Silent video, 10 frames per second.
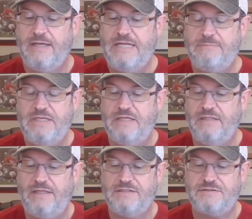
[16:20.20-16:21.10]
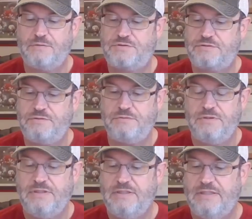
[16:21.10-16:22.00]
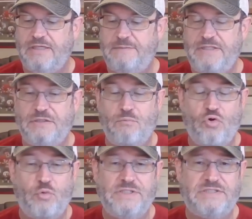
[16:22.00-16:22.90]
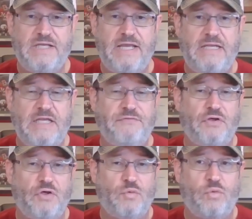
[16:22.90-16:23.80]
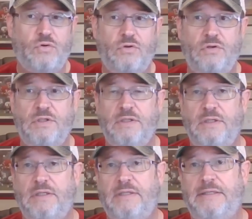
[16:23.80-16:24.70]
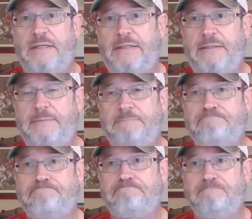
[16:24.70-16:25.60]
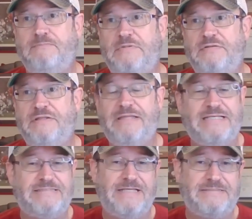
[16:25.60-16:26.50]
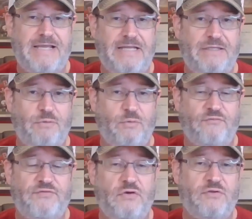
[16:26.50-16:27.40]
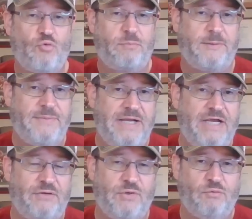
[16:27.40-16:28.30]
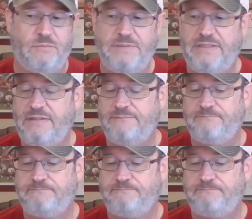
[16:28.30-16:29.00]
Amen. That is so true. I mean, the more we stay in the good word, uh, the, the less anxiety we will feel, the more prepared we will be.